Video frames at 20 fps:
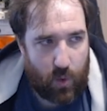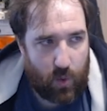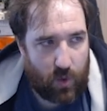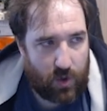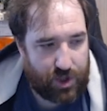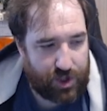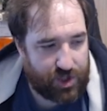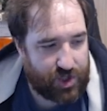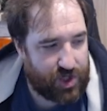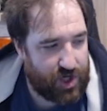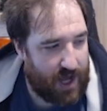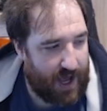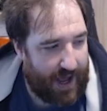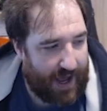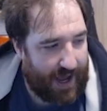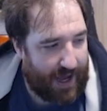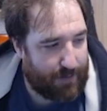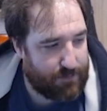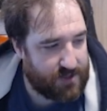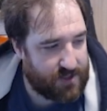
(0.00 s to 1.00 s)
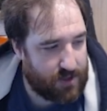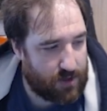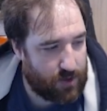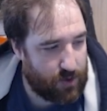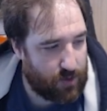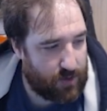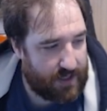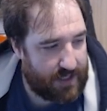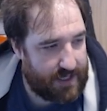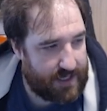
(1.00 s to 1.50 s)
just
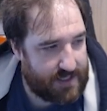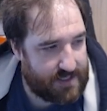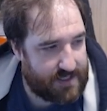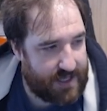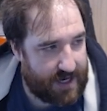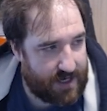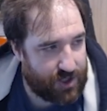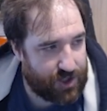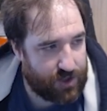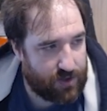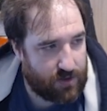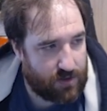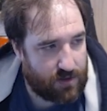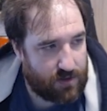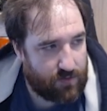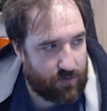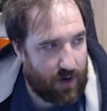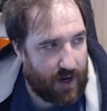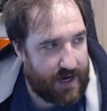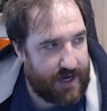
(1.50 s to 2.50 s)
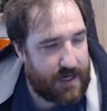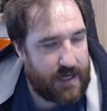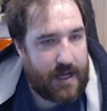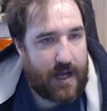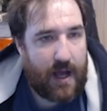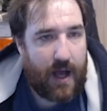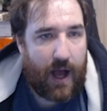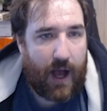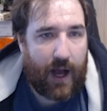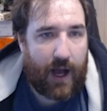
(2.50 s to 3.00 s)
absolutely essential, right?
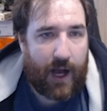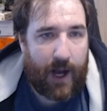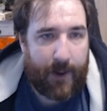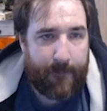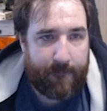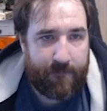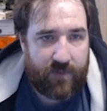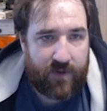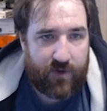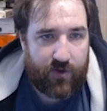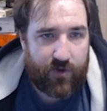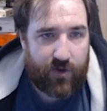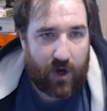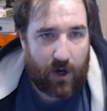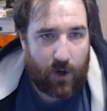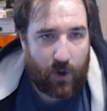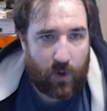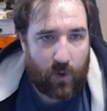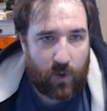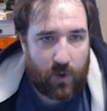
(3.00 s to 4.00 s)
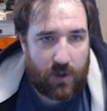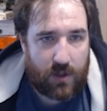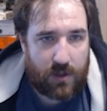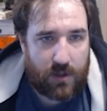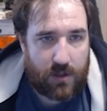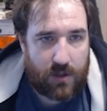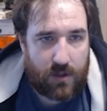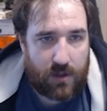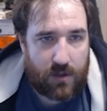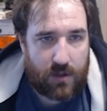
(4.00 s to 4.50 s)
So
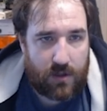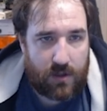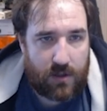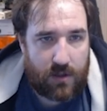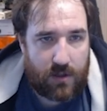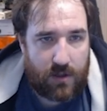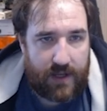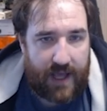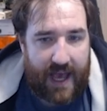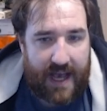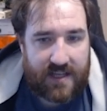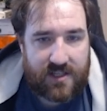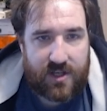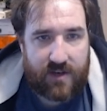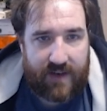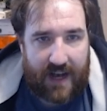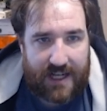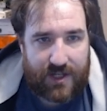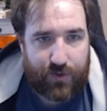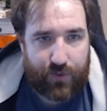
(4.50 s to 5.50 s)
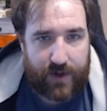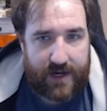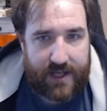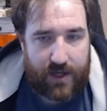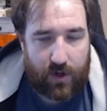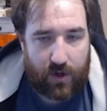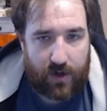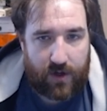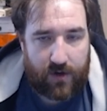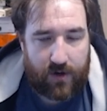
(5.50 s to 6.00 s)
that's really
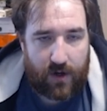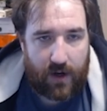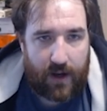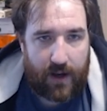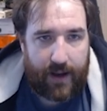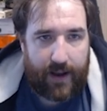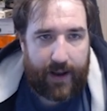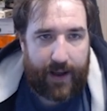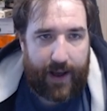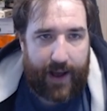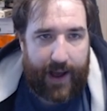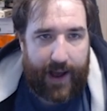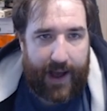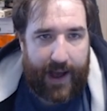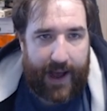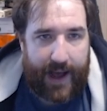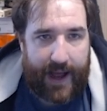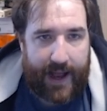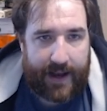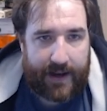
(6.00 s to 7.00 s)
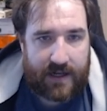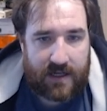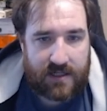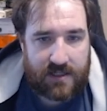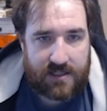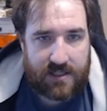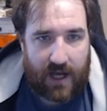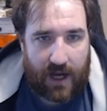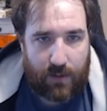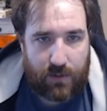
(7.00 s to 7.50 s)
good.
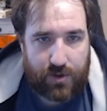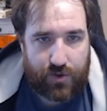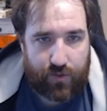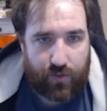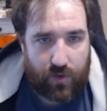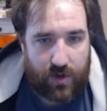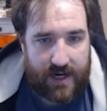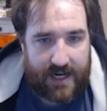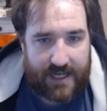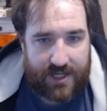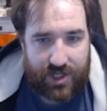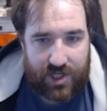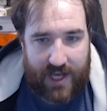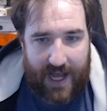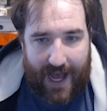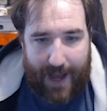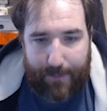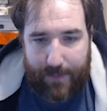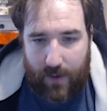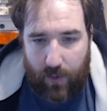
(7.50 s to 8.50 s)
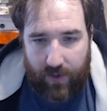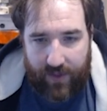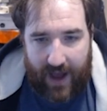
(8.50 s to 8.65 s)
And I was really just happy with